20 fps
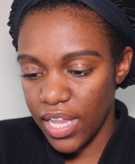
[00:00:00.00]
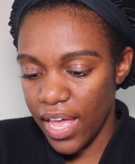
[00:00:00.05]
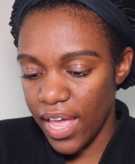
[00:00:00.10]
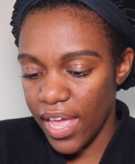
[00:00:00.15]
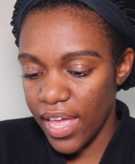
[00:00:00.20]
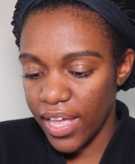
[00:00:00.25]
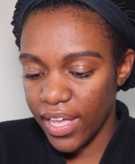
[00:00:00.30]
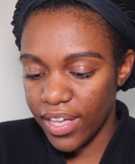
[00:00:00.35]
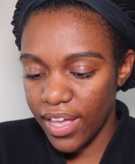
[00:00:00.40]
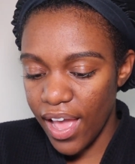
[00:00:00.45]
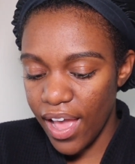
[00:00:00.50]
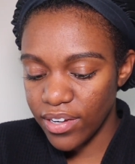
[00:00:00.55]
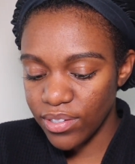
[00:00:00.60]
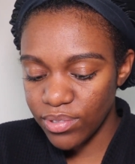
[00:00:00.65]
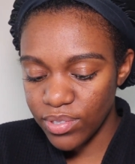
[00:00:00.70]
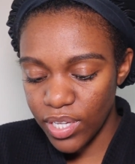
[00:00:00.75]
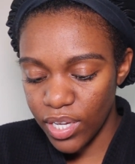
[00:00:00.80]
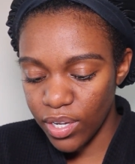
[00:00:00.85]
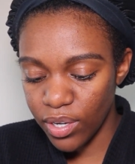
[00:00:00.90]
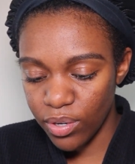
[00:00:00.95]
Like, I
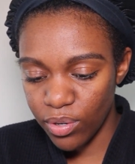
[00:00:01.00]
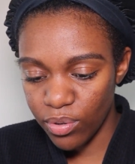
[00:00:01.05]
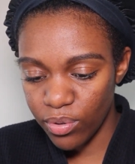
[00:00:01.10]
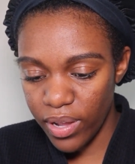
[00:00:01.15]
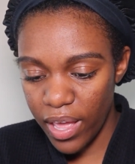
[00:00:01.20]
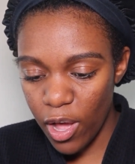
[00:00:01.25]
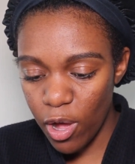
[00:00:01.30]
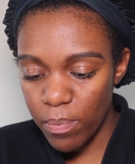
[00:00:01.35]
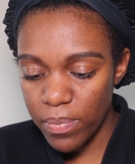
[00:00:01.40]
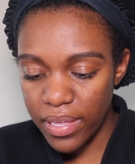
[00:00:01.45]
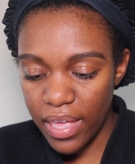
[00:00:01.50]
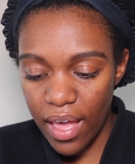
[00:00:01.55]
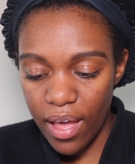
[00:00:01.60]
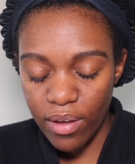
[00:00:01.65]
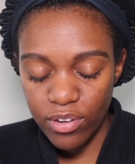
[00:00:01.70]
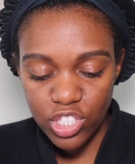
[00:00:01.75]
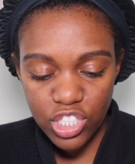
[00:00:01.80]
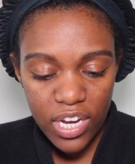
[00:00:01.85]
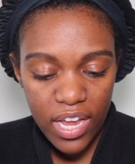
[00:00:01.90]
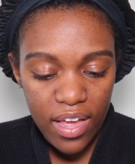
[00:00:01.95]
don't know. Help me
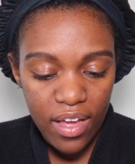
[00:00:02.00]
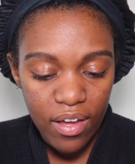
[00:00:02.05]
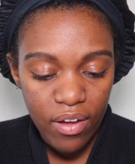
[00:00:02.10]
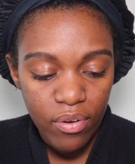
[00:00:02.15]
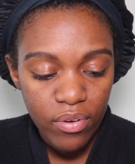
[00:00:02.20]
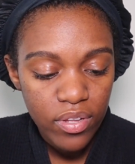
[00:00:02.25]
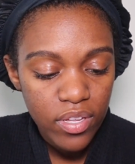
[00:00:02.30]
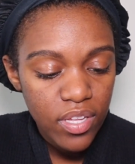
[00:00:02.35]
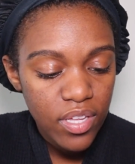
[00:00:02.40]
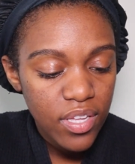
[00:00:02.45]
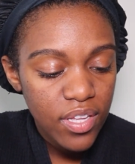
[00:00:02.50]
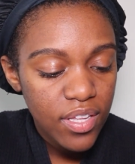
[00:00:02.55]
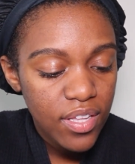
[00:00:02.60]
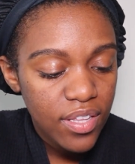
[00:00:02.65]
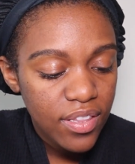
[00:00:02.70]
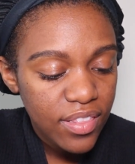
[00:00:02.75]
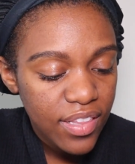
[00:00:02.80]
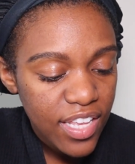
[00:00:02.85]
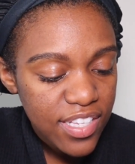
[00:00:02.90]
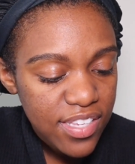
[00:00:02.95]
out, child.
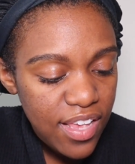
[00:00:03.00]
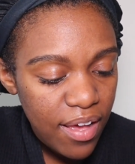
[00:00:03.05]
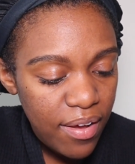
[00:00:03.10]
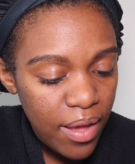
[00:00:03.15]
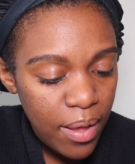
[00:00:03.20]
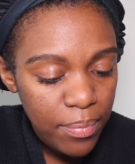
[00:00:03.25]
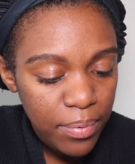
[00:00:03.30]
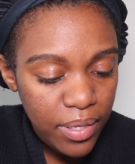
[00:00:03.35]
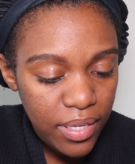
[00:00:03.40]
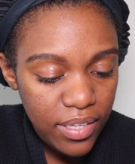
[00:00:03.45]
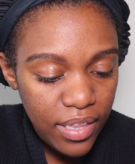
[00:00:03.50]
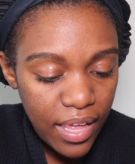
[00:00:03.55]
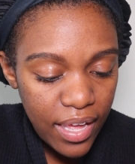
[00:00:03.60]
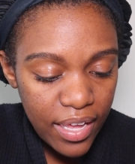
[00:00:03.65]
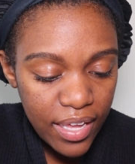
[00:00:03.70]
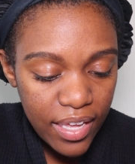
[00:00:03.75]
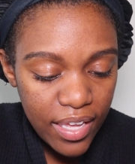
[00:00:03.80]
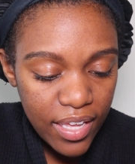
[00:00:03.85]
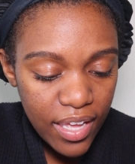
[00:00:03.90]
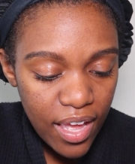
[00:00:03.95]
That's how I be.
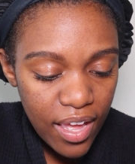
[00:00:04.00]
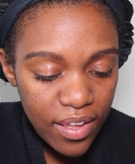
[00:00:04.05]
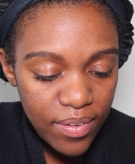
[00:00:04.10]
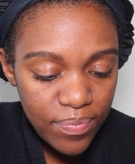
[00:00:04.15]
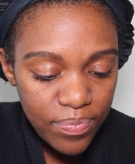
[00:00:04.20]
Like,